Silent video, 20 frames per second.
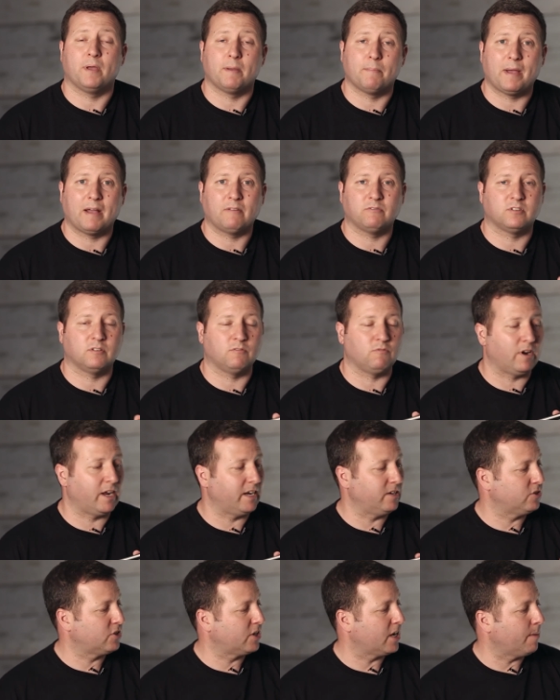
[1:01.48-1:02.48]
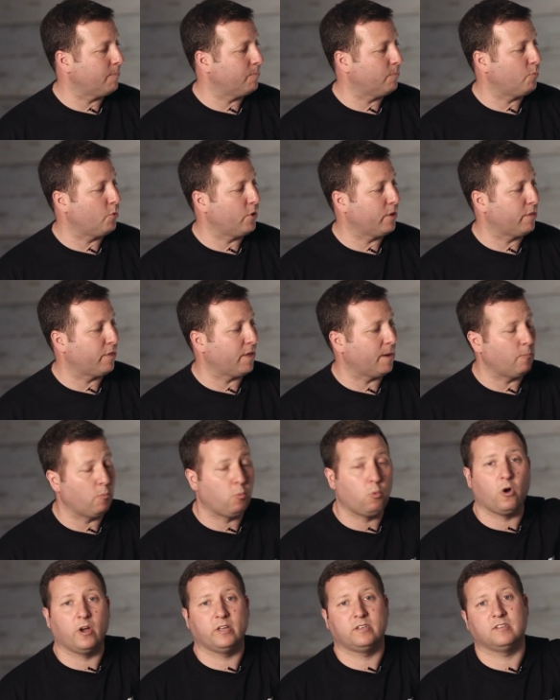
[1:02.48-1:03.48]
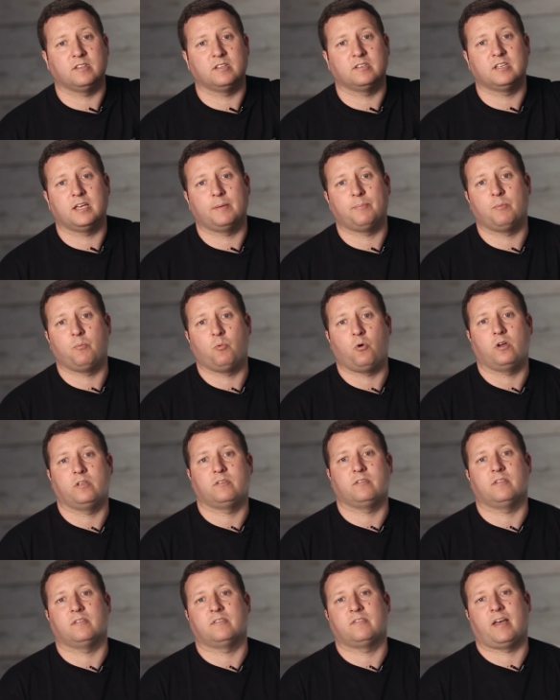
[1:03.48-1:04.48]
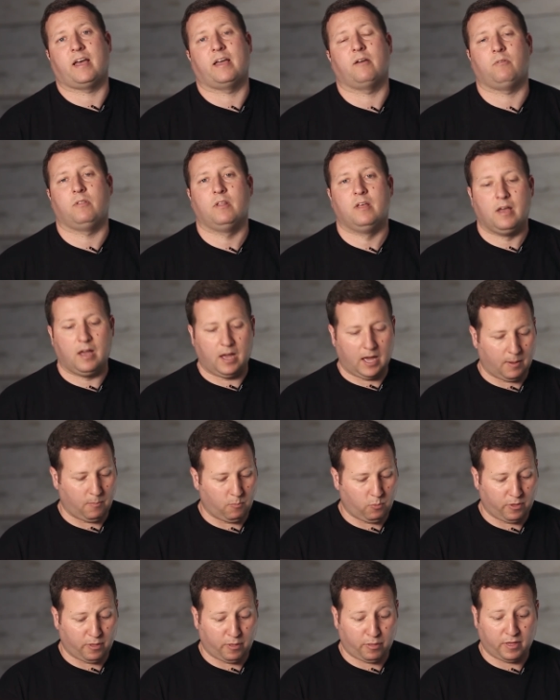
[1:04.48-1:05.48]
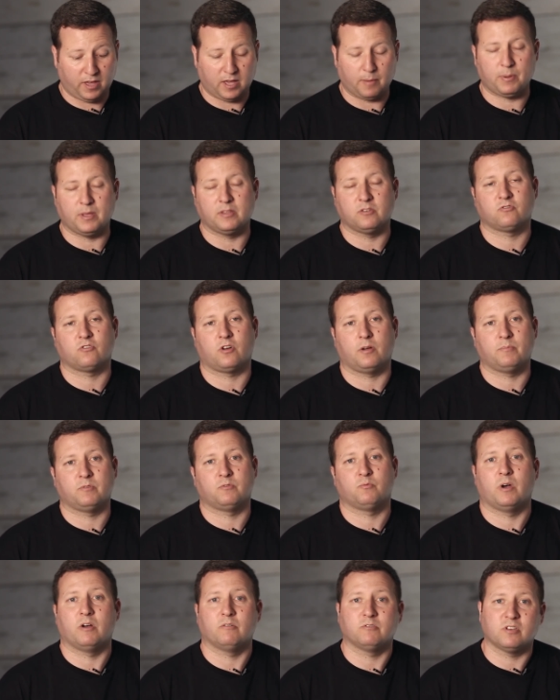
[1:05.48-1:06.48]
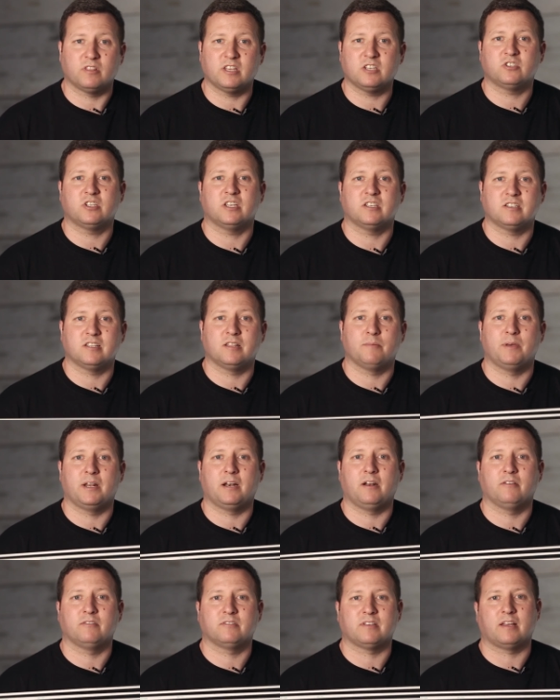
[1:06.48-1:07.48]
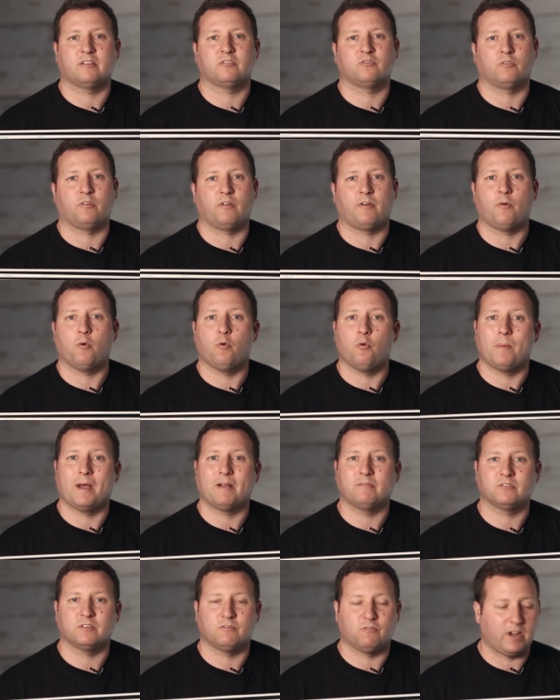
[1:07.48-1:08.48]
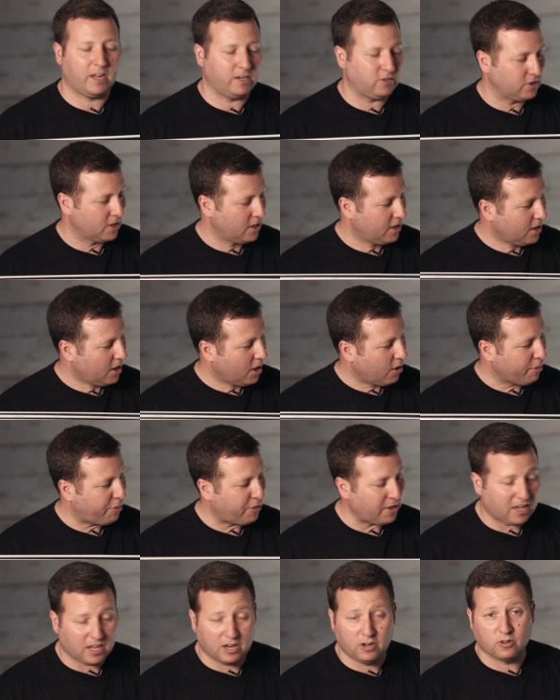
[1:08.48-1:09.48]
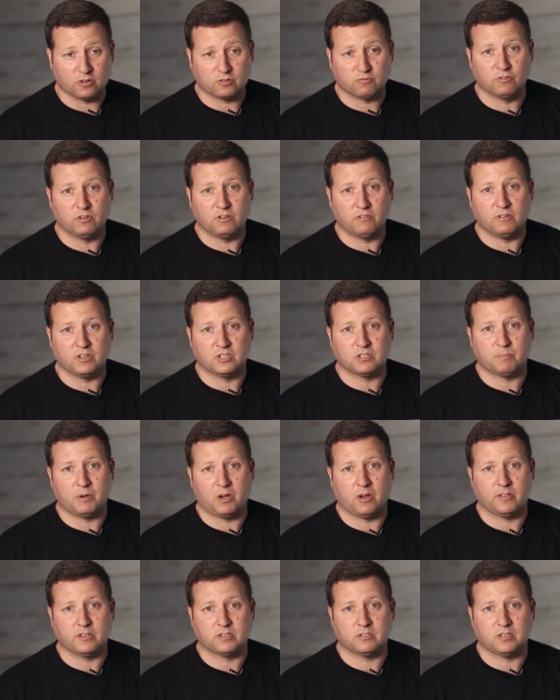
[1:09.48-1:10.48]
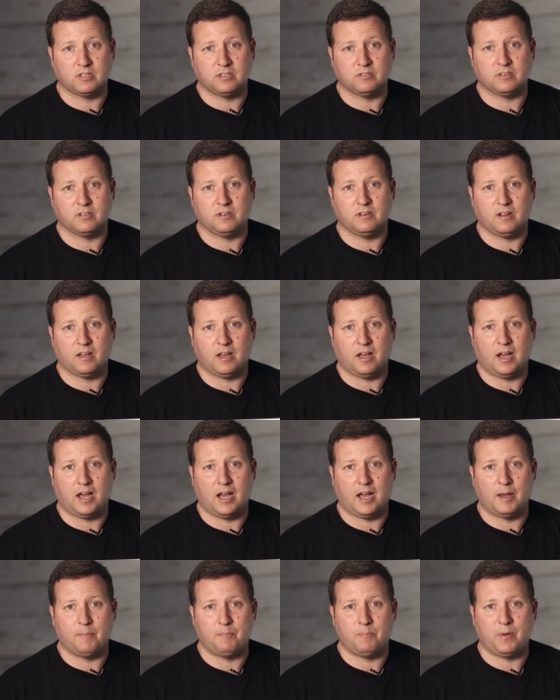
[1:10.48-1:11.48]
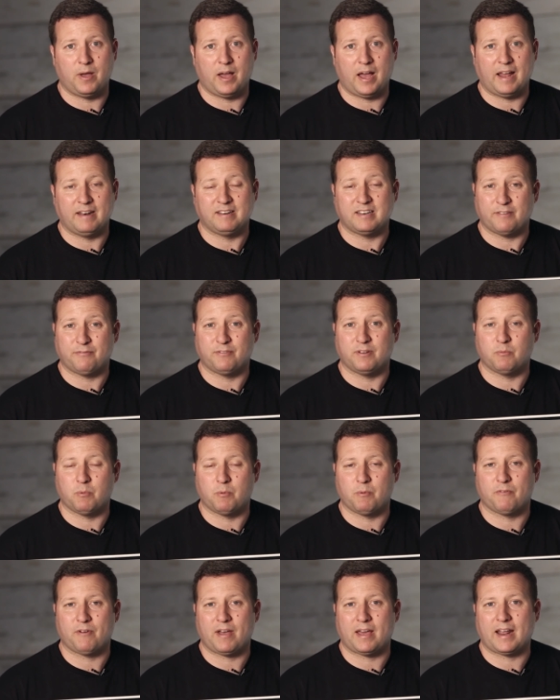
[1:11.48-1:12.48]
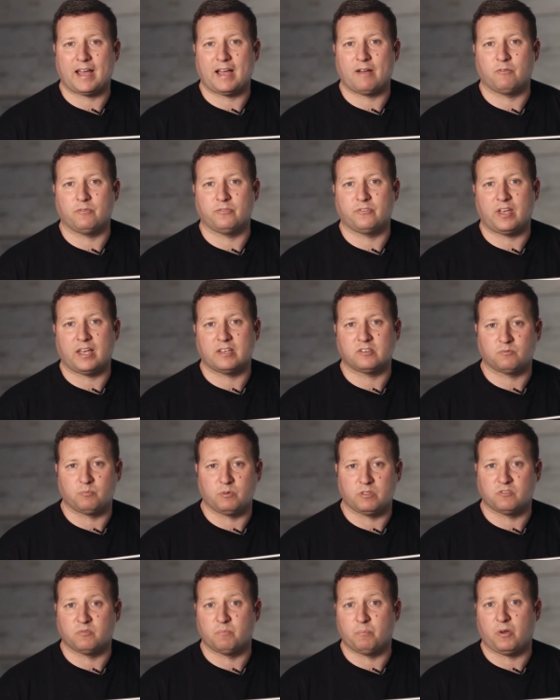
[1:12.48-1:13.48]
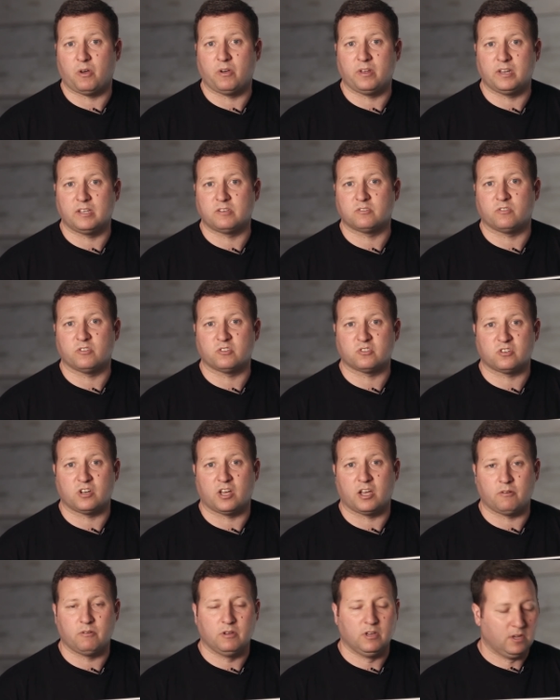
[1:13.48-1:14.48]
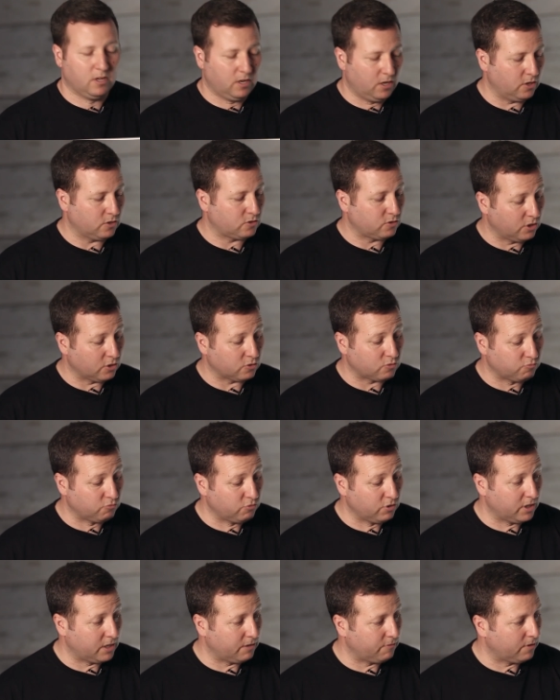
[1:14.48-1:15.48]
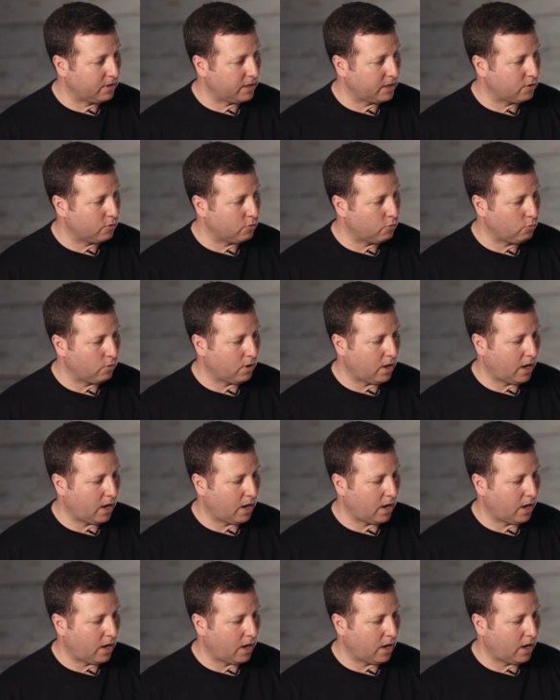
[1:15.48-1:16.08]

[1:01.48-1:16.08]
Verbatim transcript: big mountain range come with um, white at the tip and white at the tail um, with a thicker pinstripe as well. So this sits in the middle as that sort of like all mountain range. I think it looks really, really smart this season, um, and definitely when we've had it out on test with some bindings on the snow, looks looks really, really cool.